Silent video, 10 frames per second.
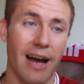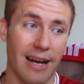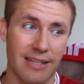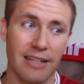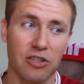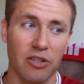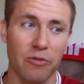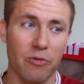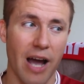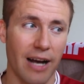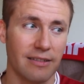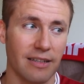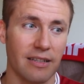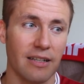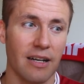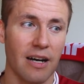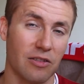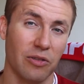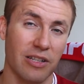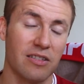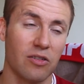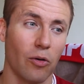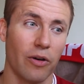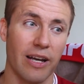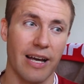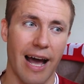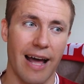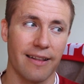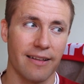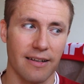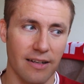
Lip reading: has actually reacted to this story, and